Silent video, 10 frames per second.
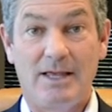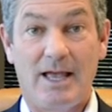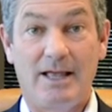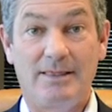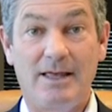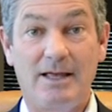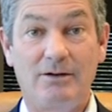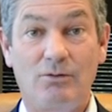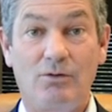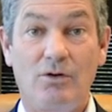and
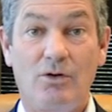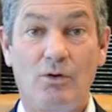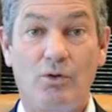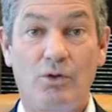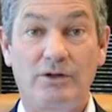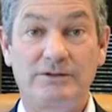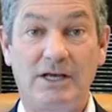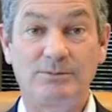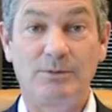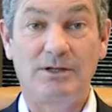then the
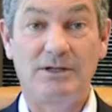assessment